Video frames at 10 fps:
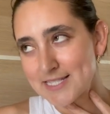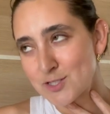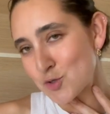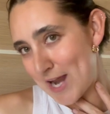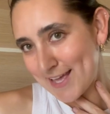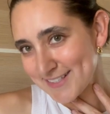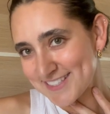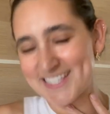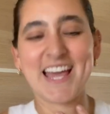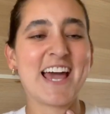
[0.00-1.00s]

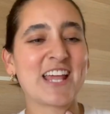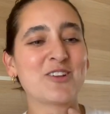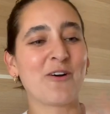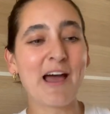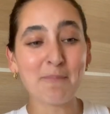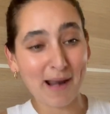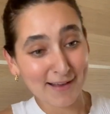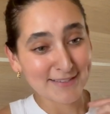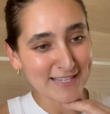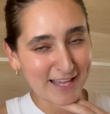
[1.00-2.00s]
dress. I don't have
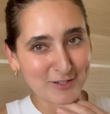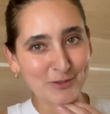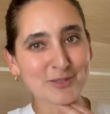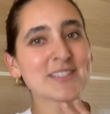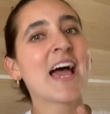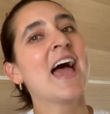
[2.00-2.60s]
black sandals.